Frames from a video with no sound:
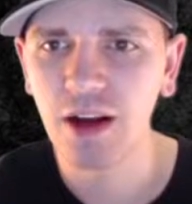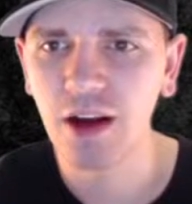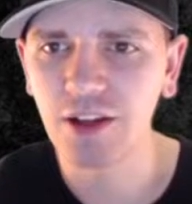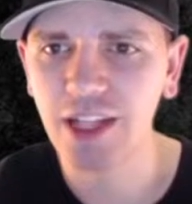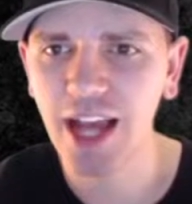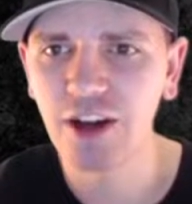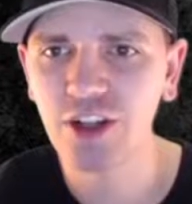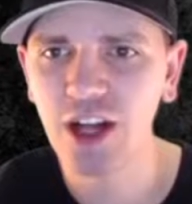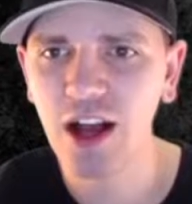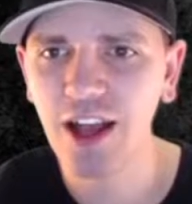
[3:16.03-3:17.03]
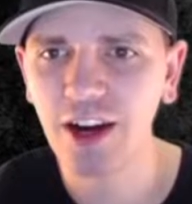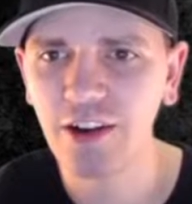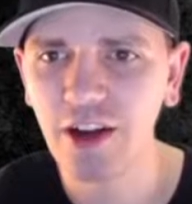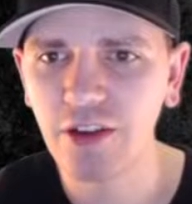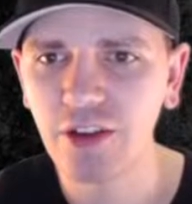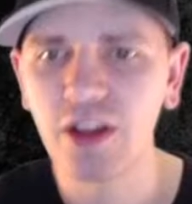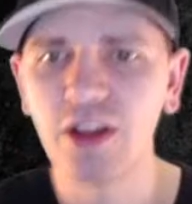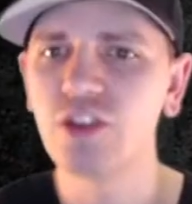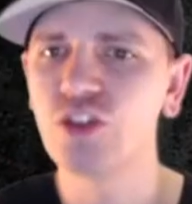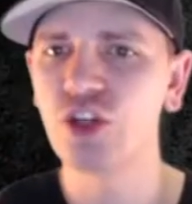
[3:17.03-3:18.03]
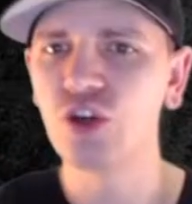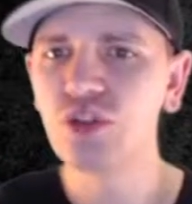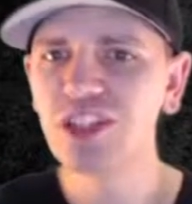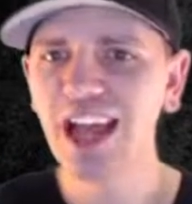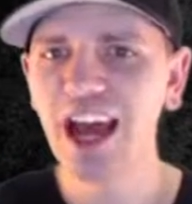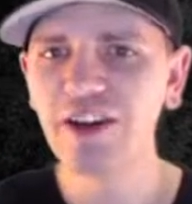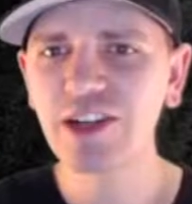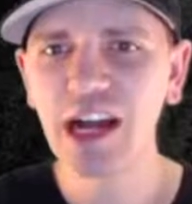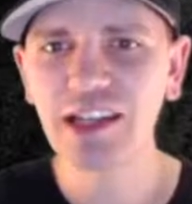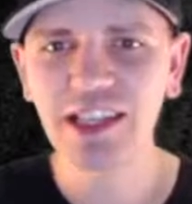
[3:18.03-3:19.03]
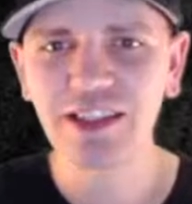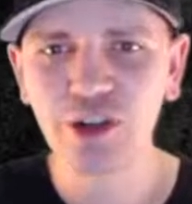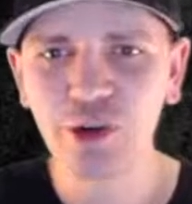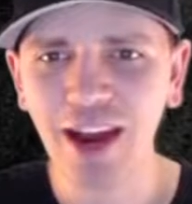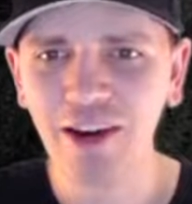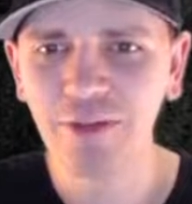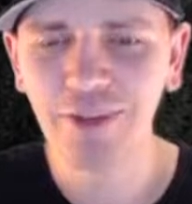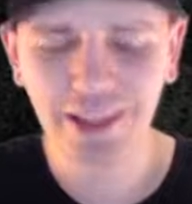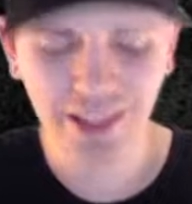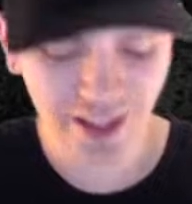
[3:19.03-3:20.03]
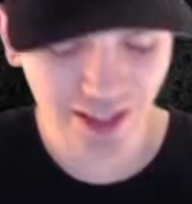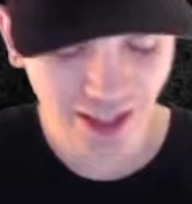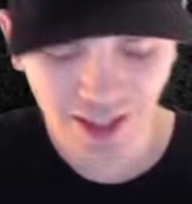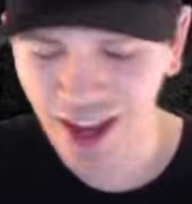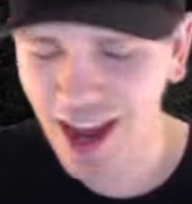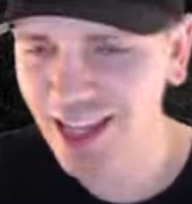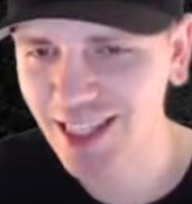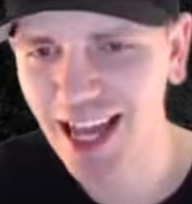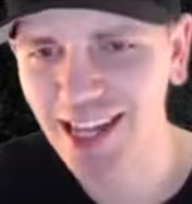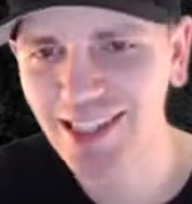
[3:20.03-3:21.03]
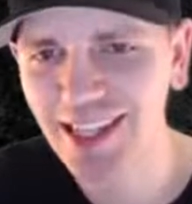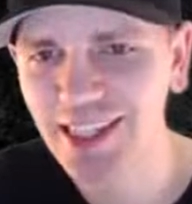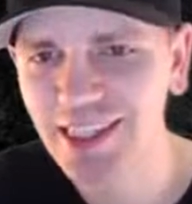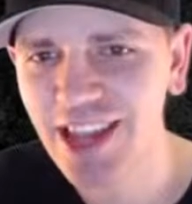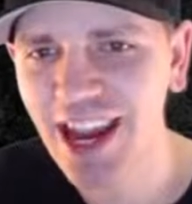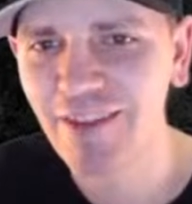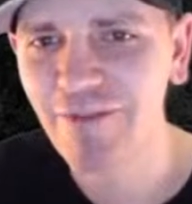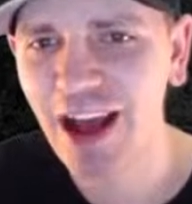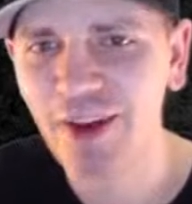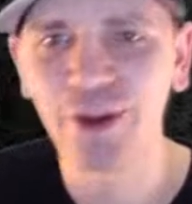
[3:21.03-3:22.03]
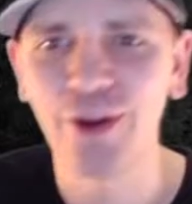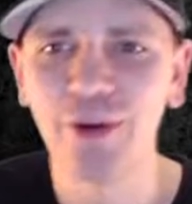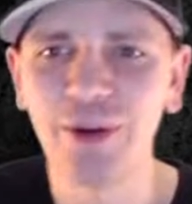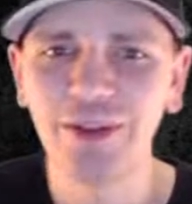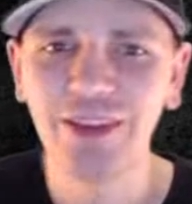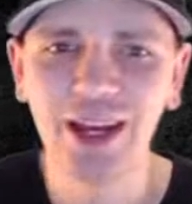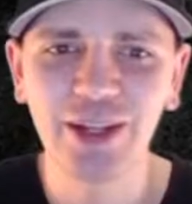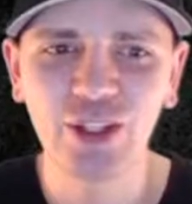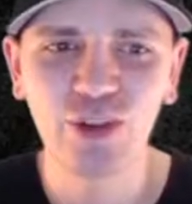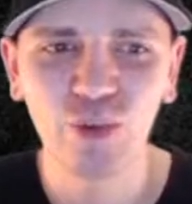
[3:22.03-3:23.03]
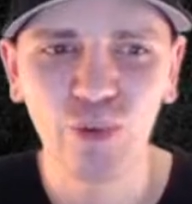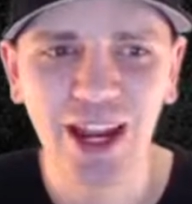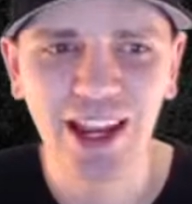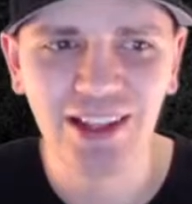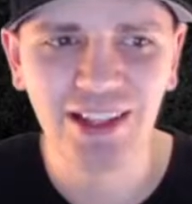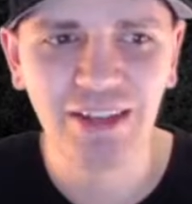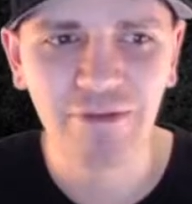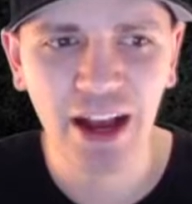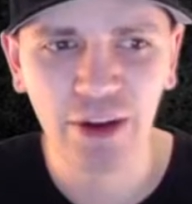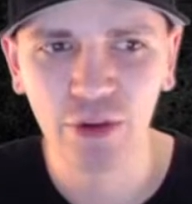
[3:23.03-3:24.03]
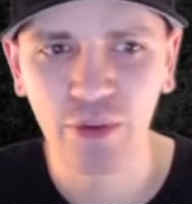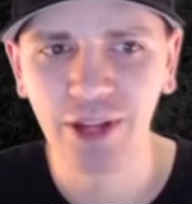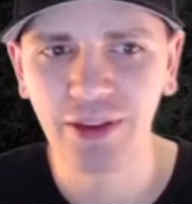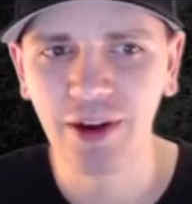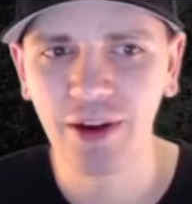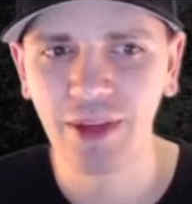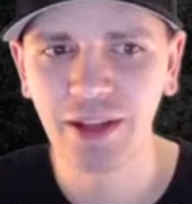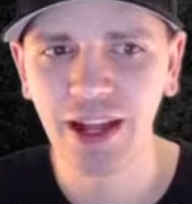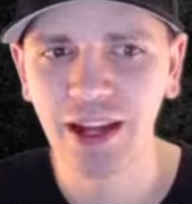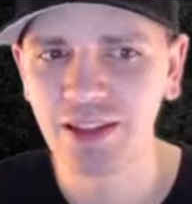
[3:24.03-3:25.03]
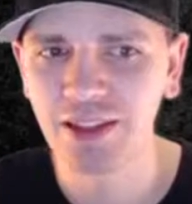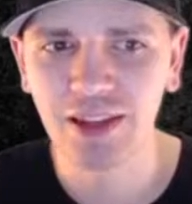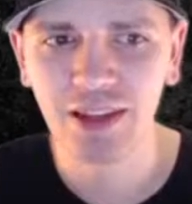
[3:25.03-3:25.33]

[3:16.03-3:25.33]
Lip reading: a scatter shot, and another 2 scatter shots and 2 air defenses. Guys, that is insane value. That is crazy value right there. I mean, that is